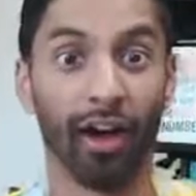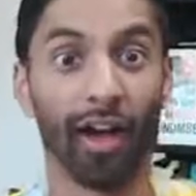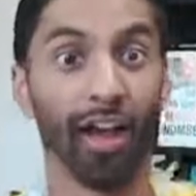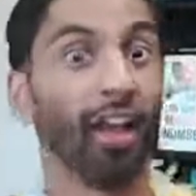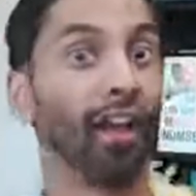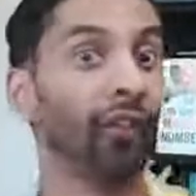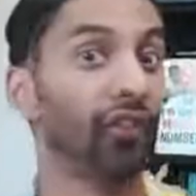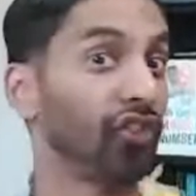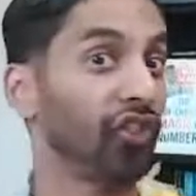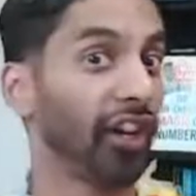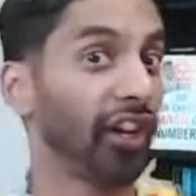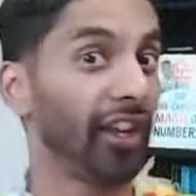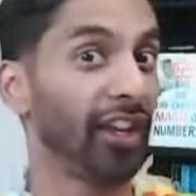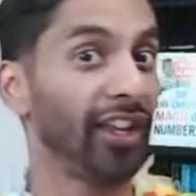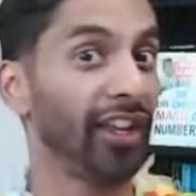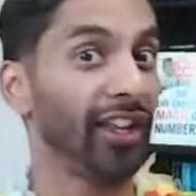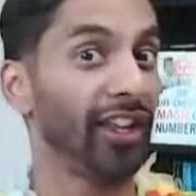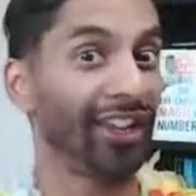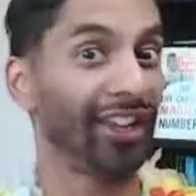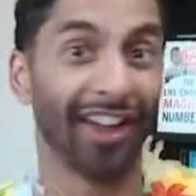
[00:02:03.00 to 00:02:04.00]
I love
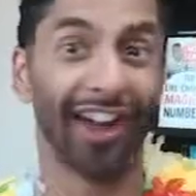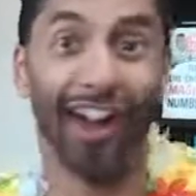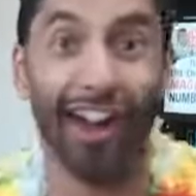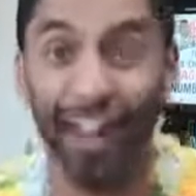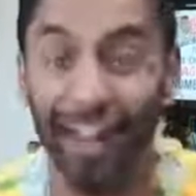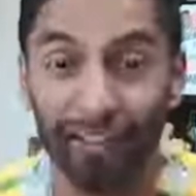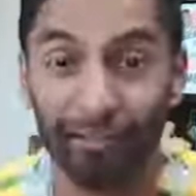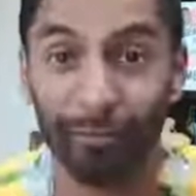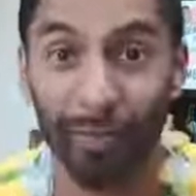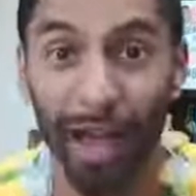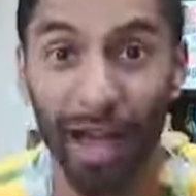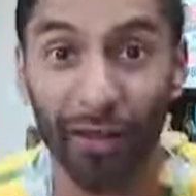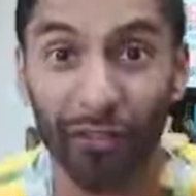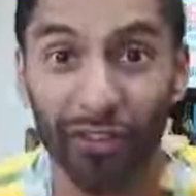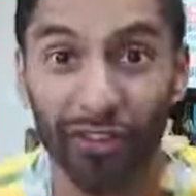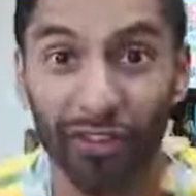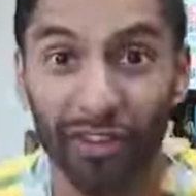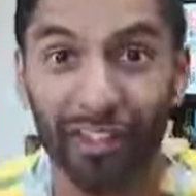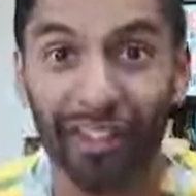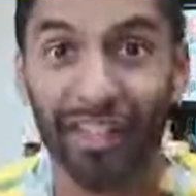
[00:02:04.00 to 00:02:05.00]
Strictly. I love
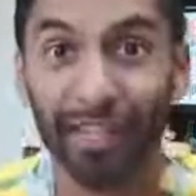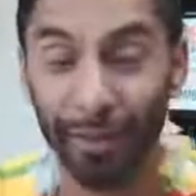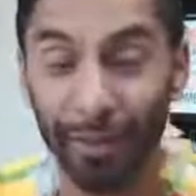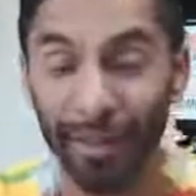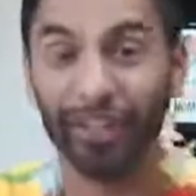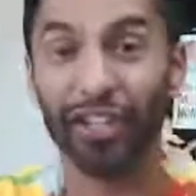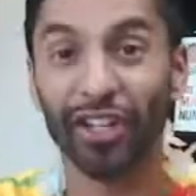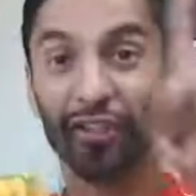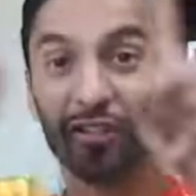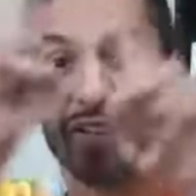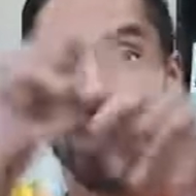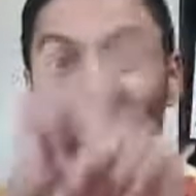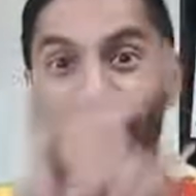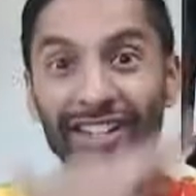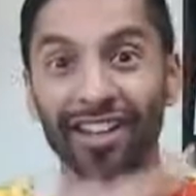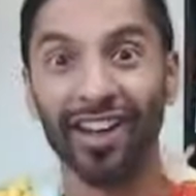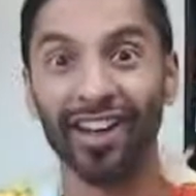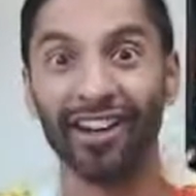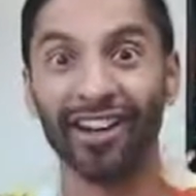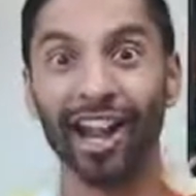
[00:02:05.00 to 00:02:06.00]
maths. Imagine you have a Venn
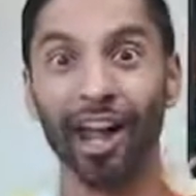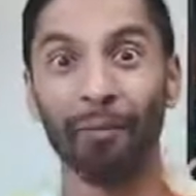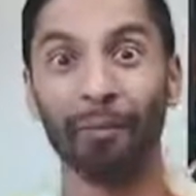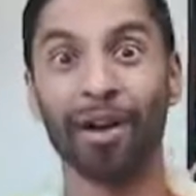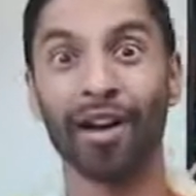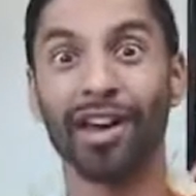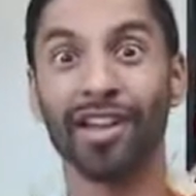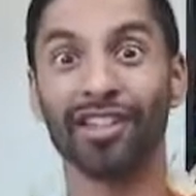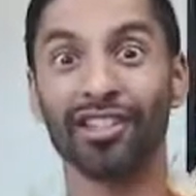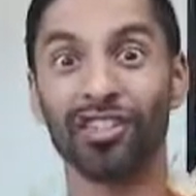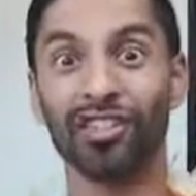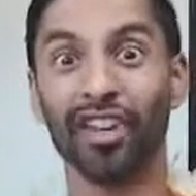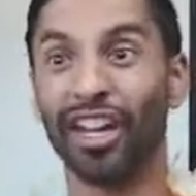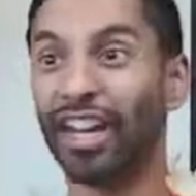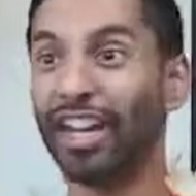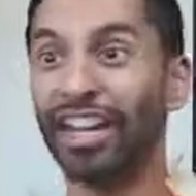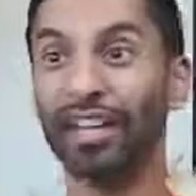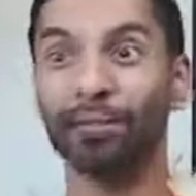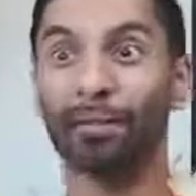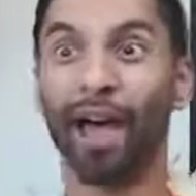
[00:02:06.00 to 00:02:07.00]
diagram.
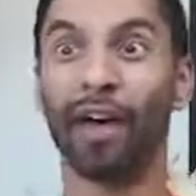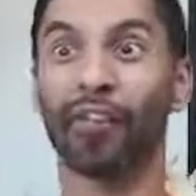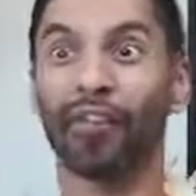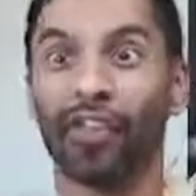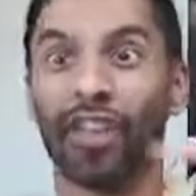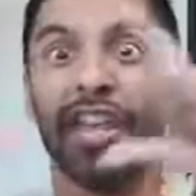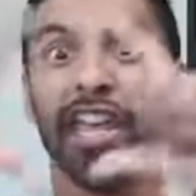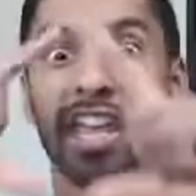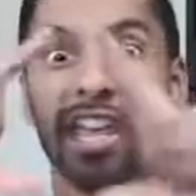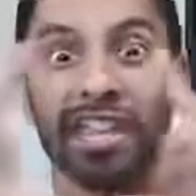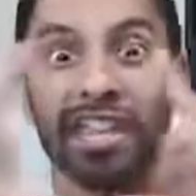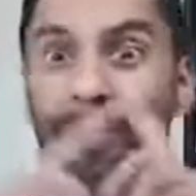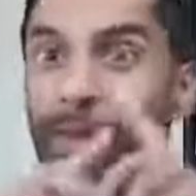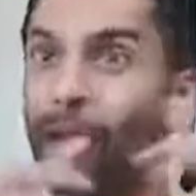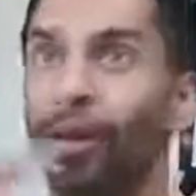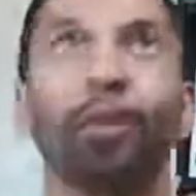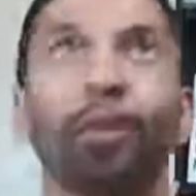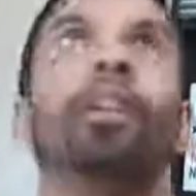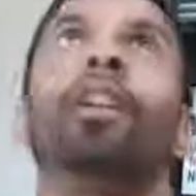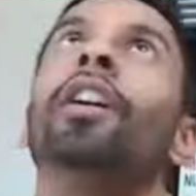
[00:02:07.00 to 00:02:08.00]
Strictly and maths. In the
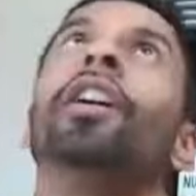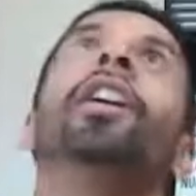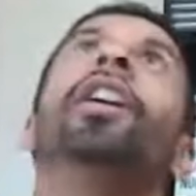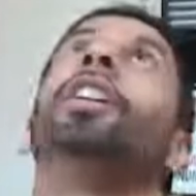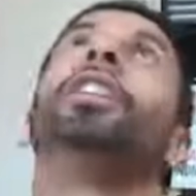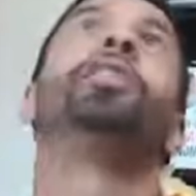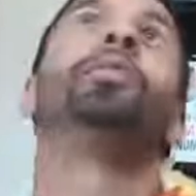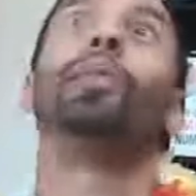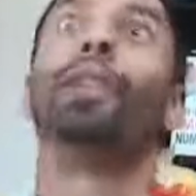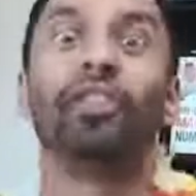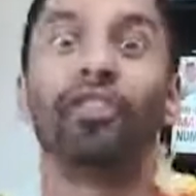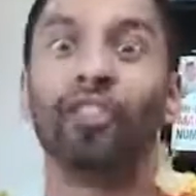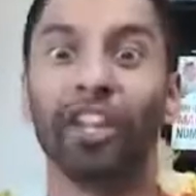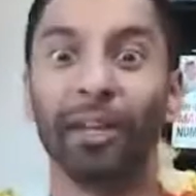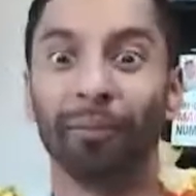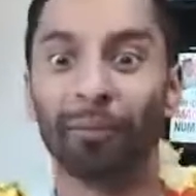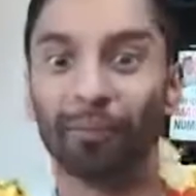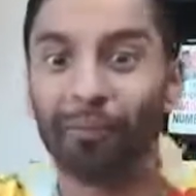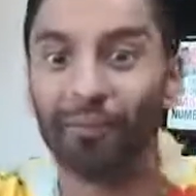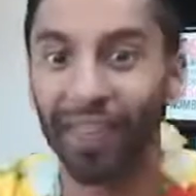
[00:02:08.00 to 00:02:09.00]
middle. It's my
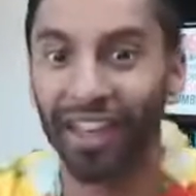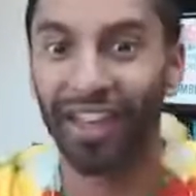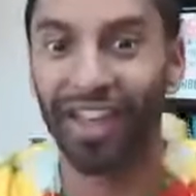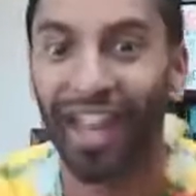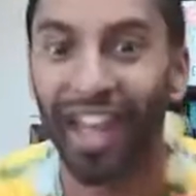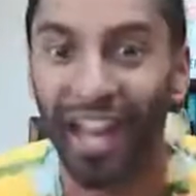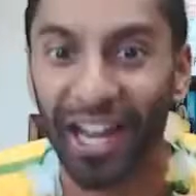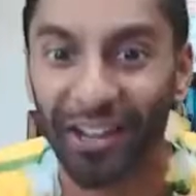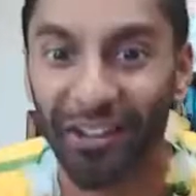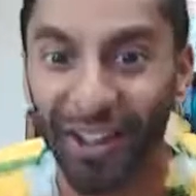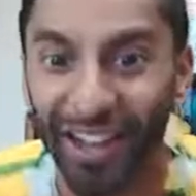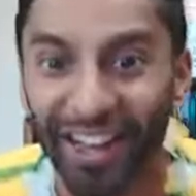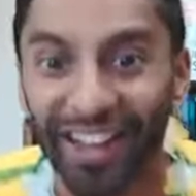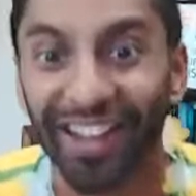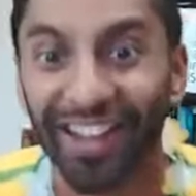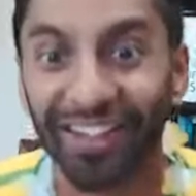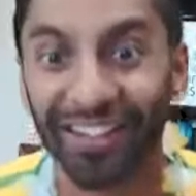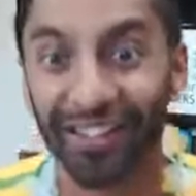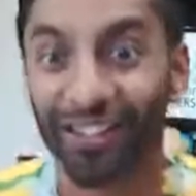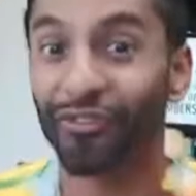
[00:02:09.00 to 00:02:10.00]
dream. Anyway,
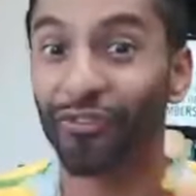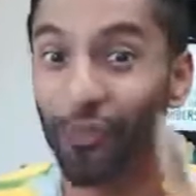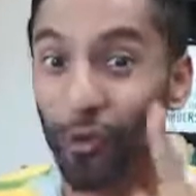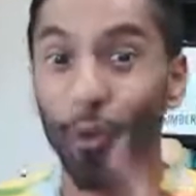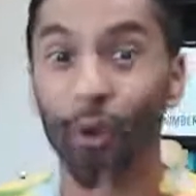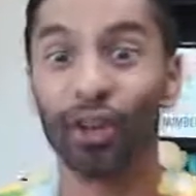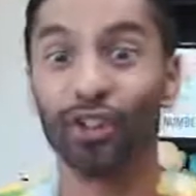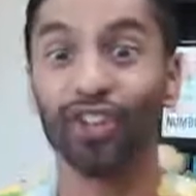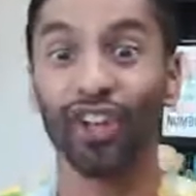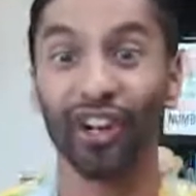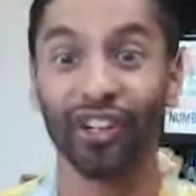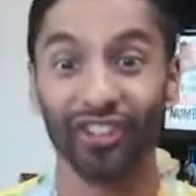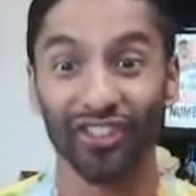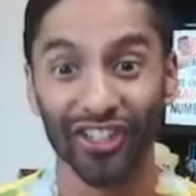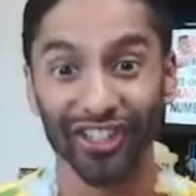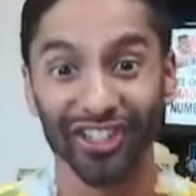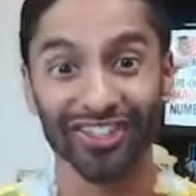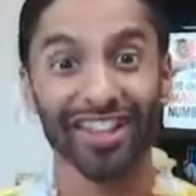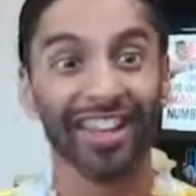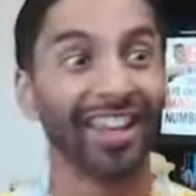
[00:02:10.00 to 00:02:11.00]
so 4
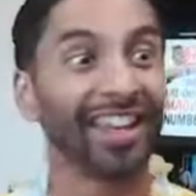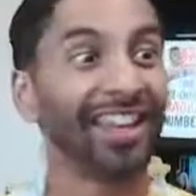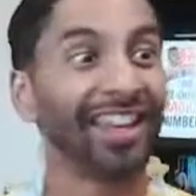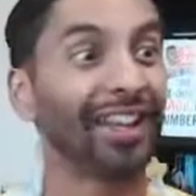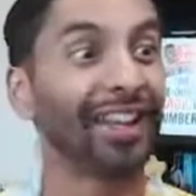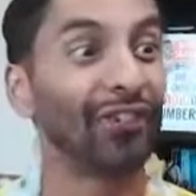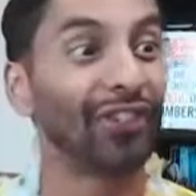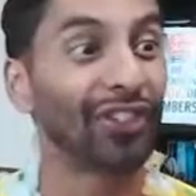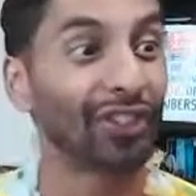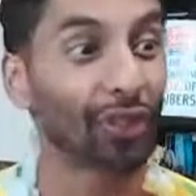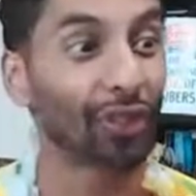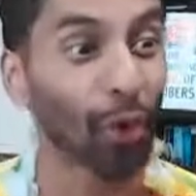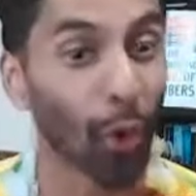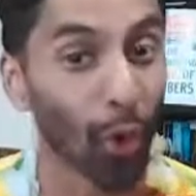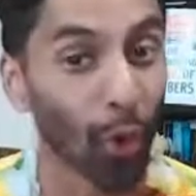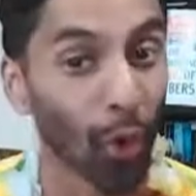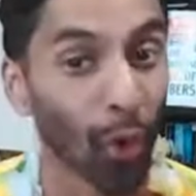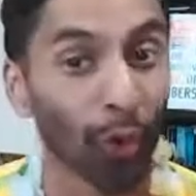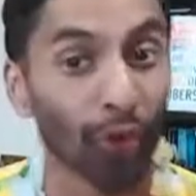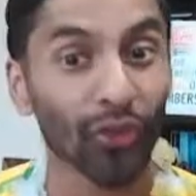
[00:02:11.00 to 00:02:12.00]
judges give
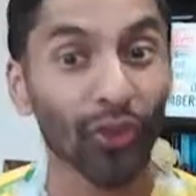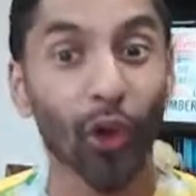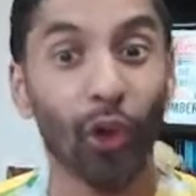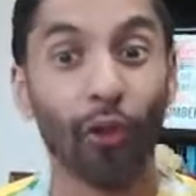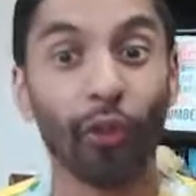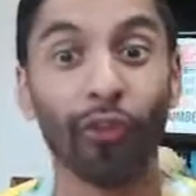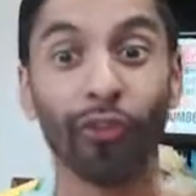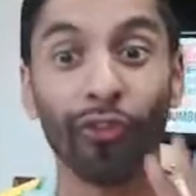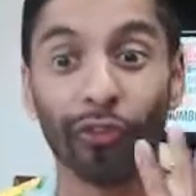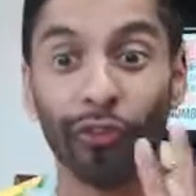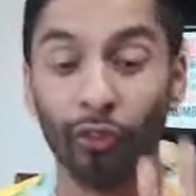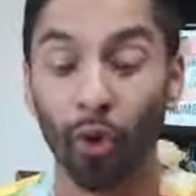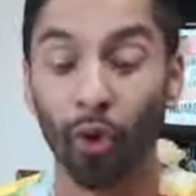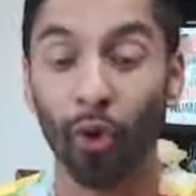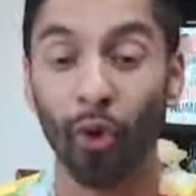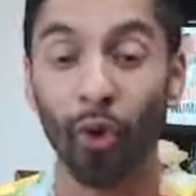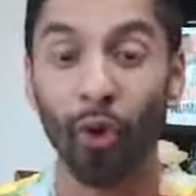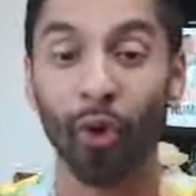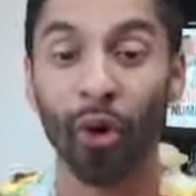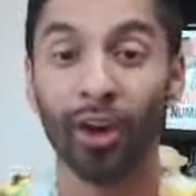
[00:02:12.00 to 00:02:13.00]
scores of
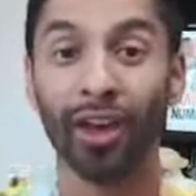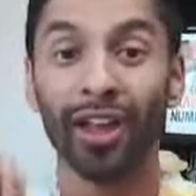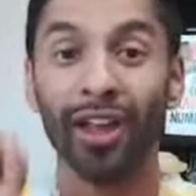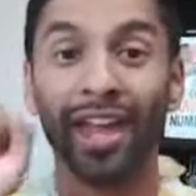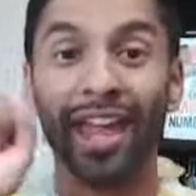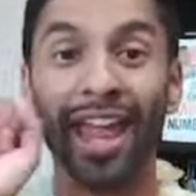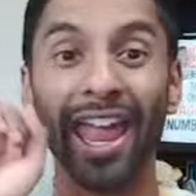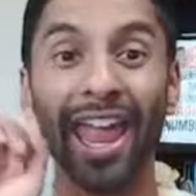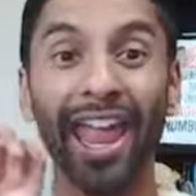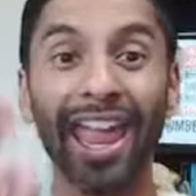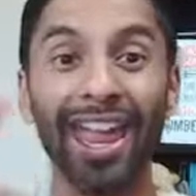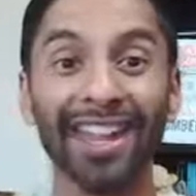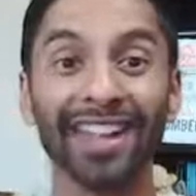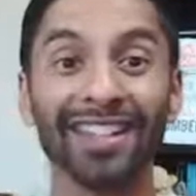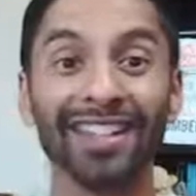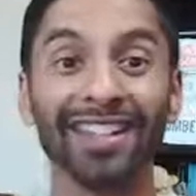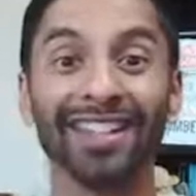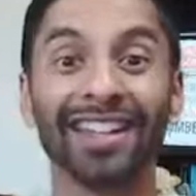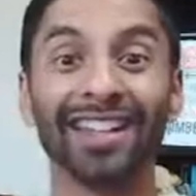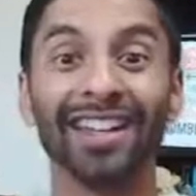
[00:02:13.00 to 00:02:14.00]
4,
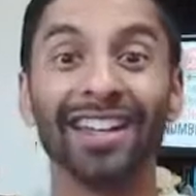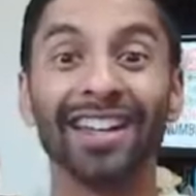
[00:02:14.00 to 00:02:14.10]
8,